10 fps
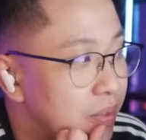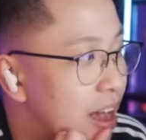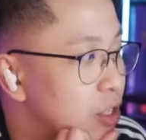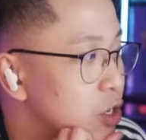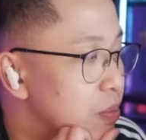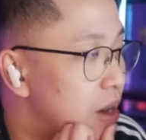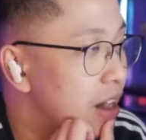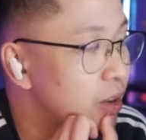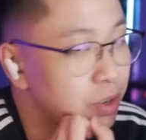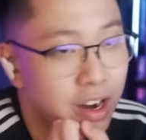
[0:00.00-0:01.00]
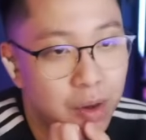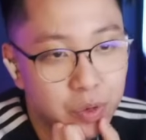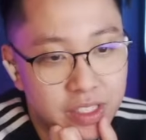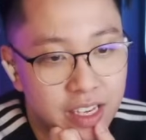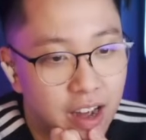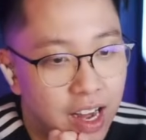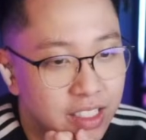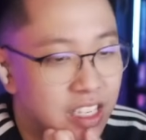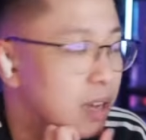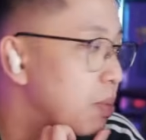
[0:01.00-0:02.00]
Actually, I wouldn't say
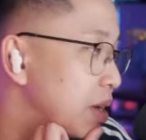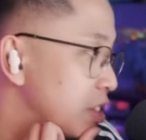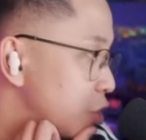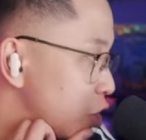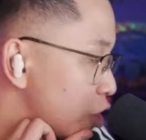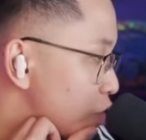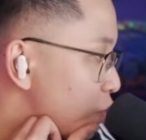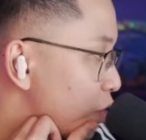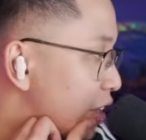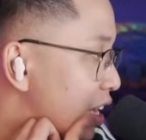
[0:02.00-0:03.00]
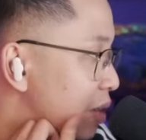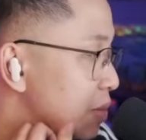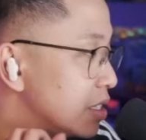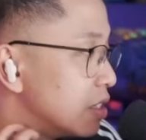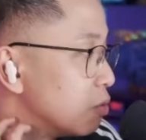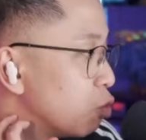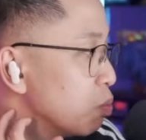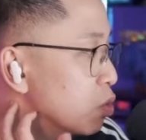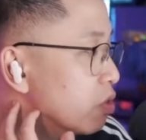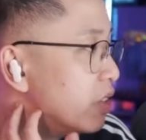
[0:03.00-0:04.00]
hot take, but my suggestion for the game is to
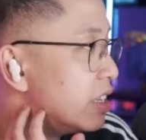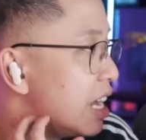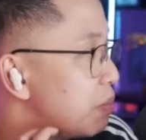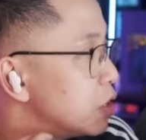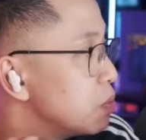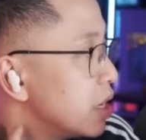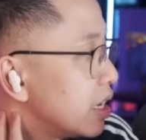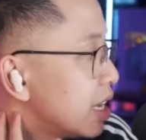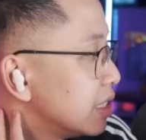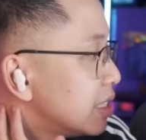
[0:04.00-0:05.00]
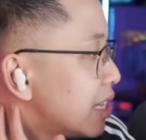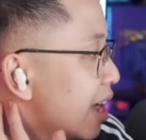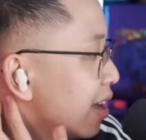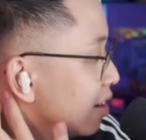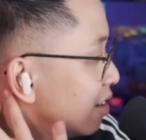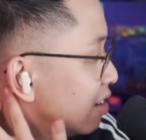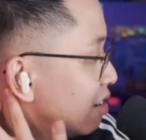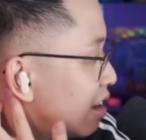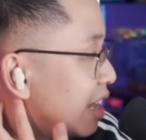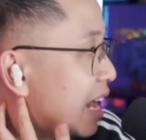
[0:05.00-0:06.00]
remove the damage mitigated stat
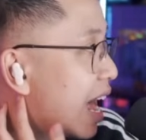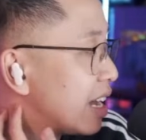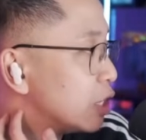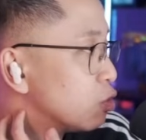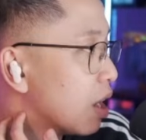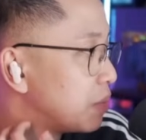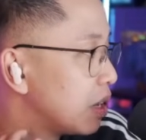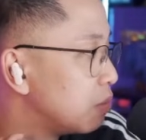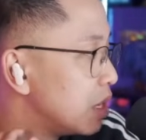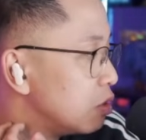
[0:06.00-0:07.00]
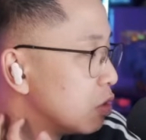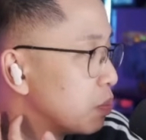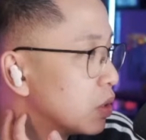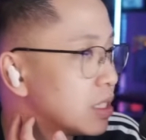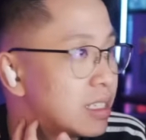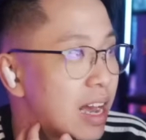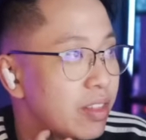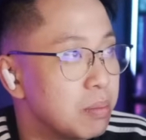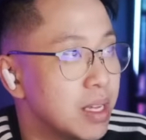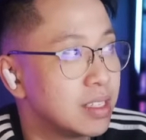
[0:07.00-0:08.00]
and add a drop-down menu to put a
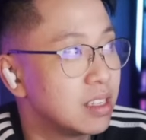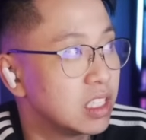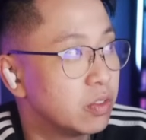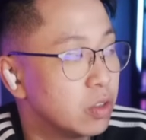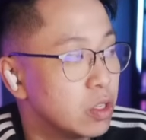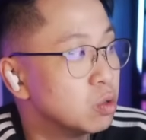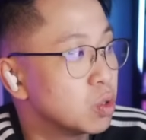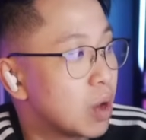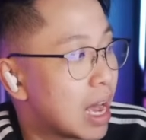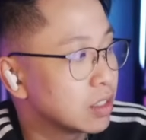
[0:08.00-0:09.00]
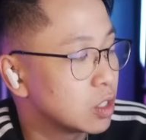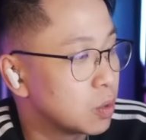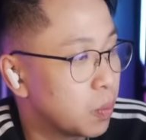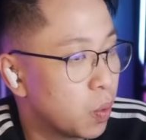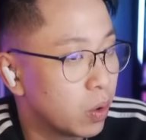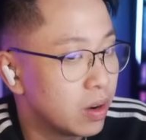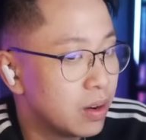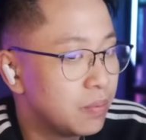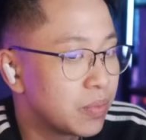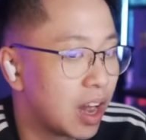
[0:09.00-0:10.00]
stat that makes sense for you. So as a support,
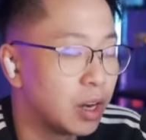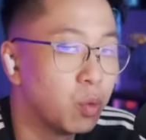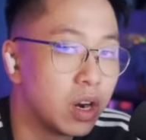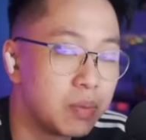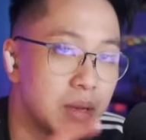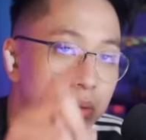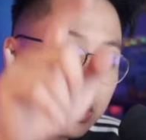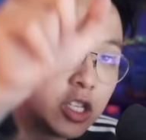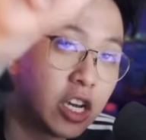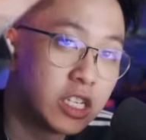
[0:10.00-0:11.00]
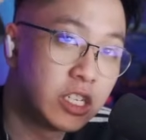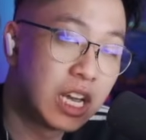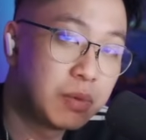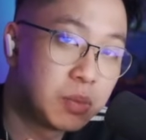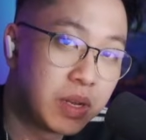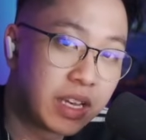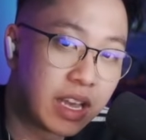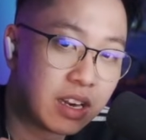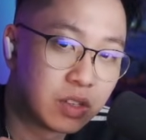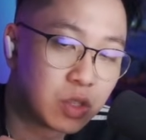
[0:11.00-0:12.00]
I want to be able to change damage
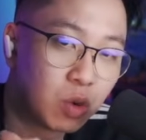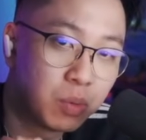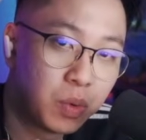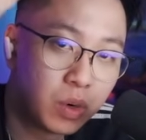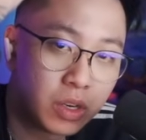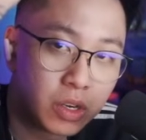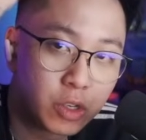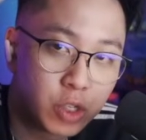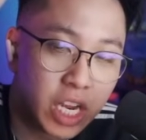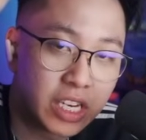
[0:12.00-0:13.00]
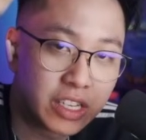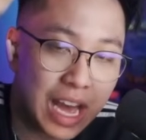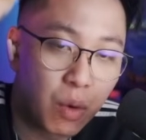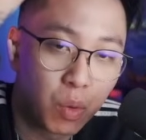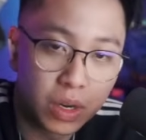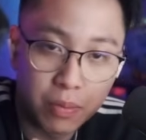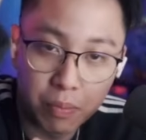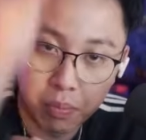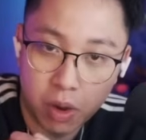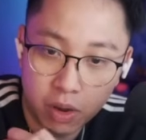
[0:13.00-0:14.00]
mitigated on the scoreboard, change that
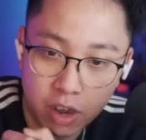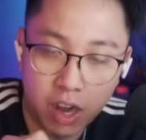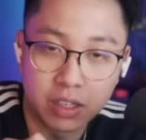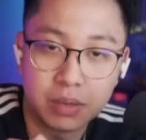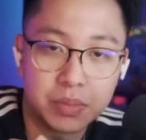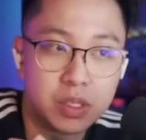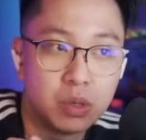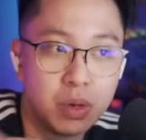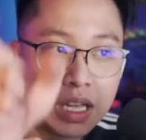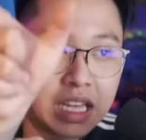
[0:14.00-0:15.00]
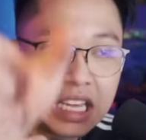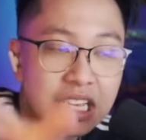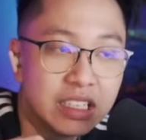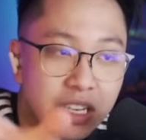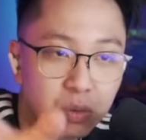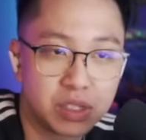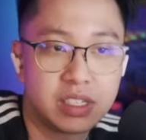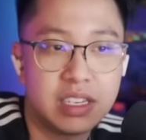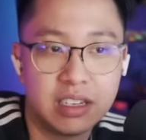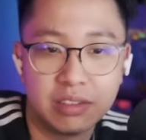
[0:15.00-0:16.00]
one column to healing
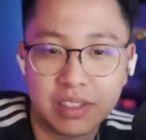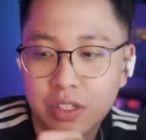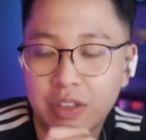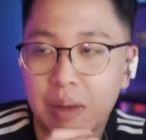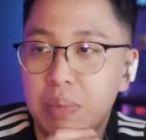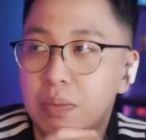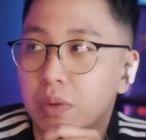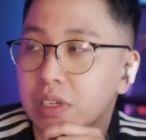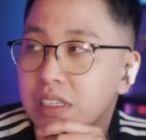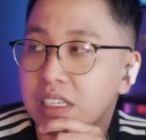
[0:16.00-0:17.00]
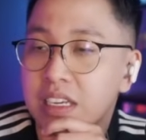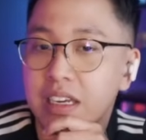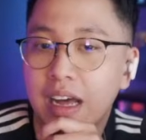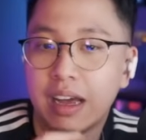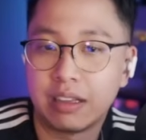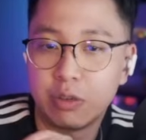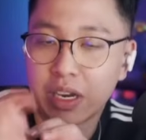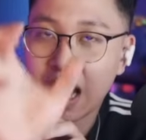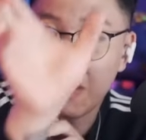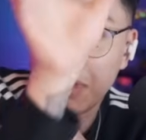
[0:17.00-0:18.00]
received so that people can see. You can
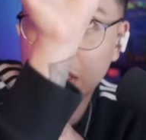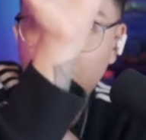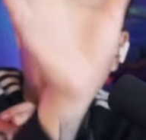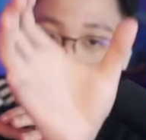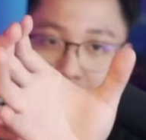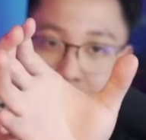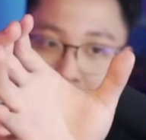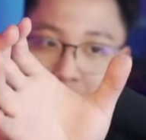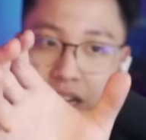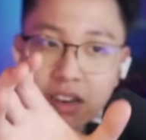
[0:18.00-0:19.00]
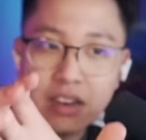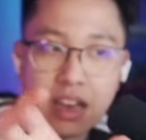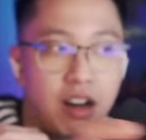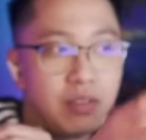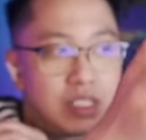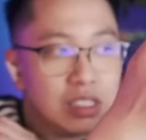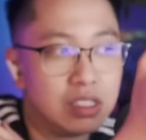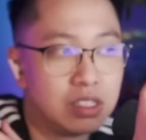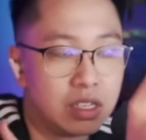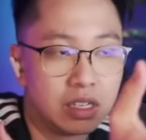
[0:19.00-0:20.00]
have my total healing done, and obviously
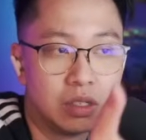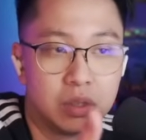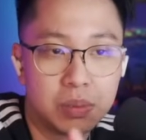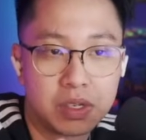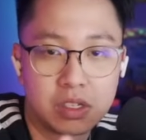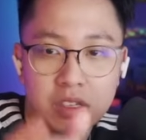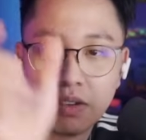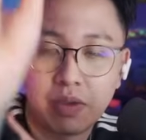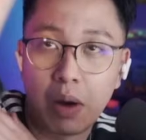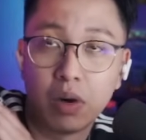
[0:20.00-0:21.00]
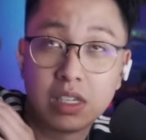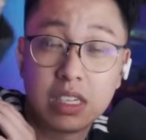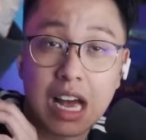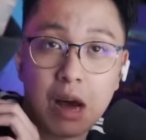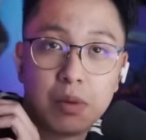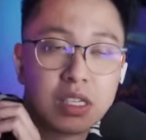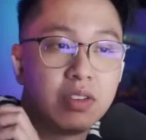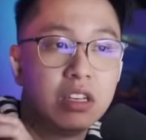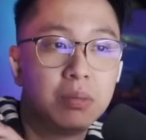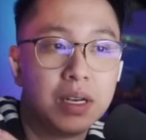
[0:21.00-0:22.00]
since it includes a bunch of stuff, I want to see how much I've
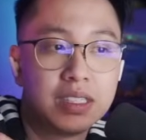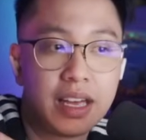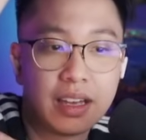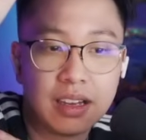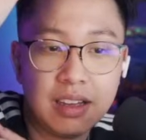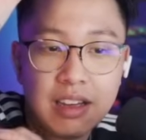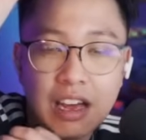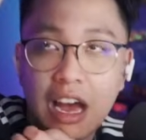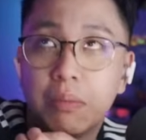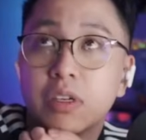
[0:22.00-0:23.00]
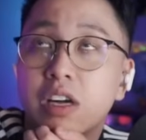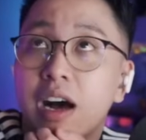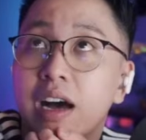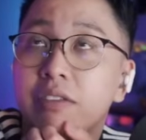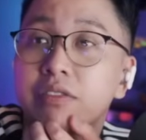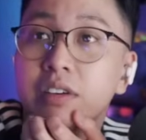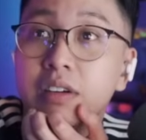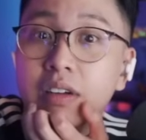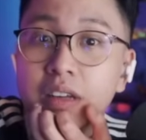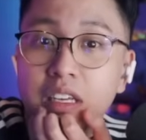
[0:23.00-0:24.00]
healed my tank, how much I've
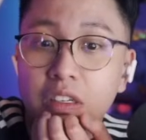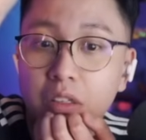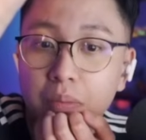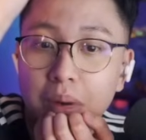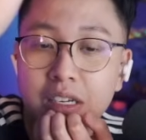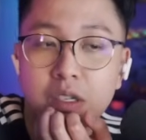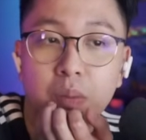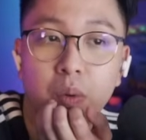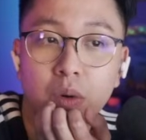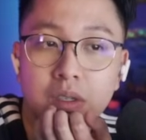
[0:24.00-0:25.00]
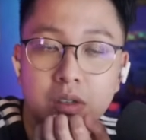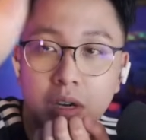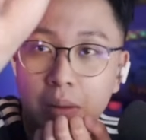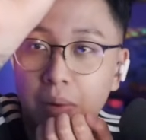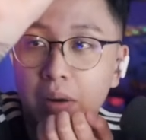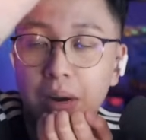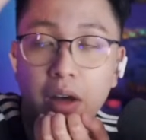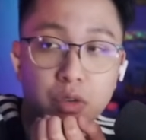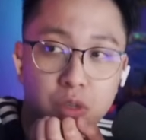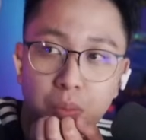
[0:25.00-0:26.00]
healed my supports and my
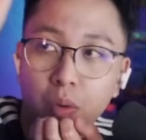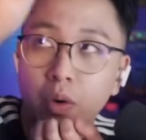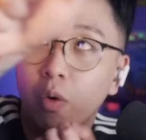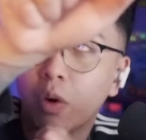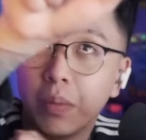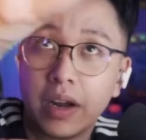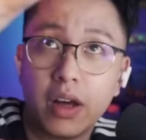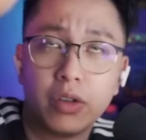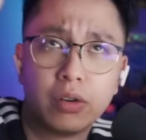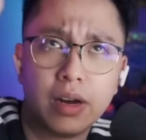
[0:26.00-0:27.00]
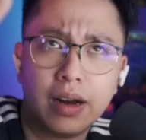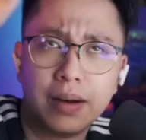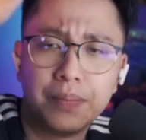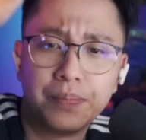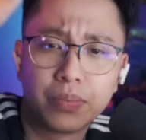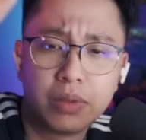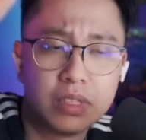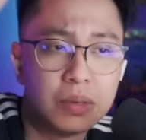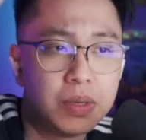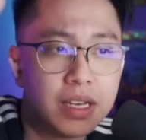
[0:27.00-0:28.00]
other support or my other
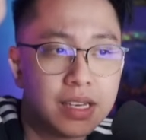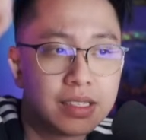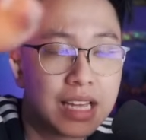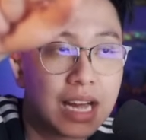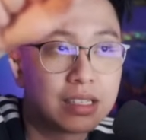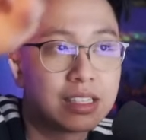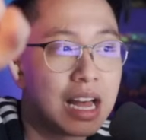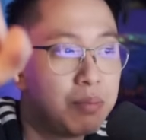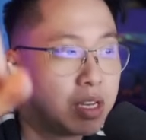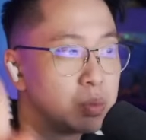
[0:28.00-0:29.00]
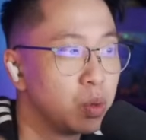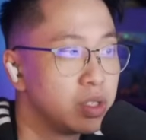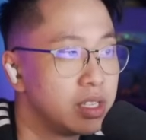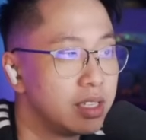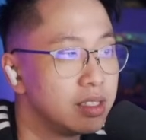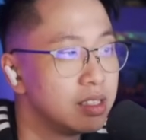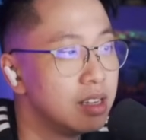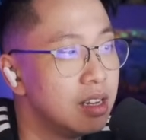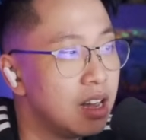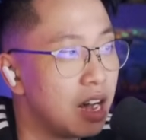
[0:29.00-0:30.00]
DPS. That stat makes more sense.
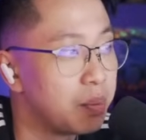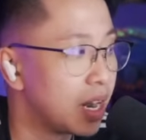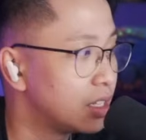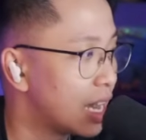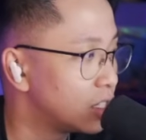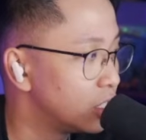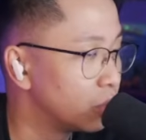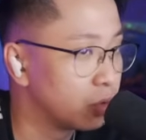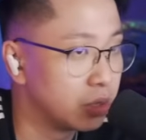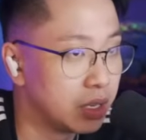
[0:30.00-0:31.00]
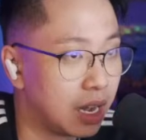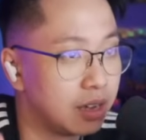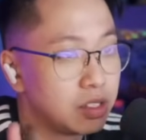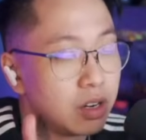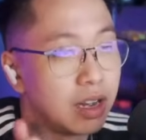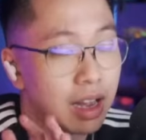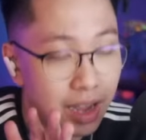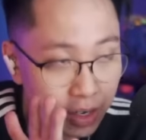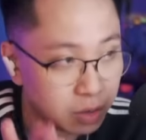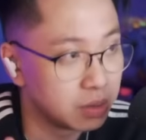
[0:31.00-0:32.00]
But I actually don't agree.
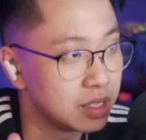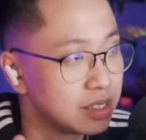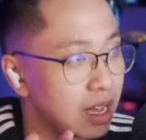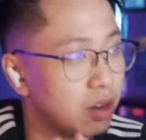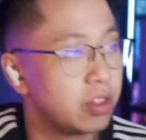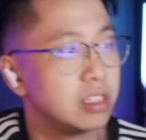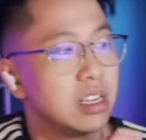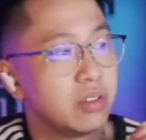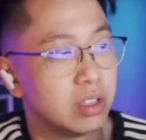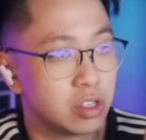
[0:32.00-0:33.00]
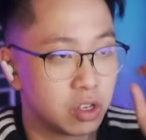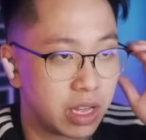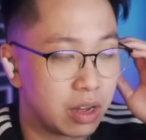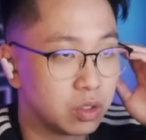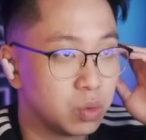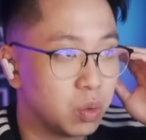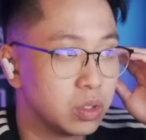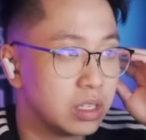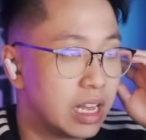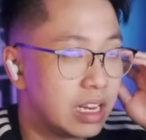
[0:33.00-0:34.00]
I agree with this. I don't think self-healing should count
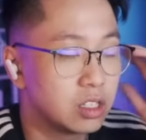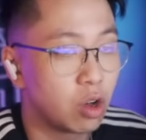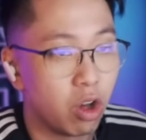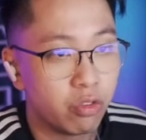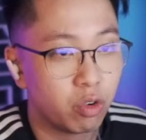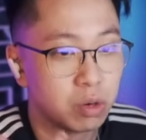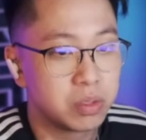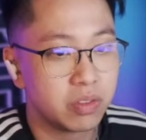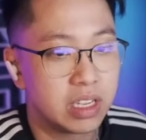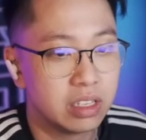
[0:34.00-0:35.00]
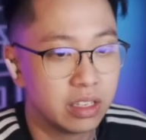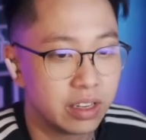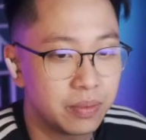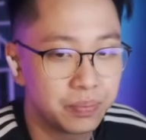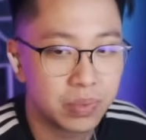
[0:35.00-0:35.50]
towards it. It is all forms of healing.